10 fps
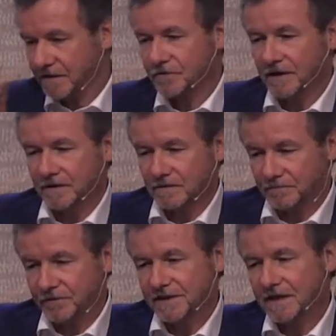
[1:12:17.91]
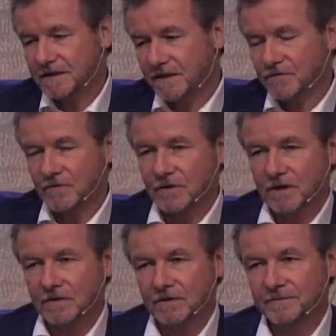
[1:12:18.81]
I tried precisely to,
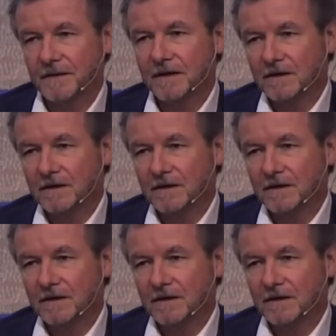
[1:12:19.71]
uh, um,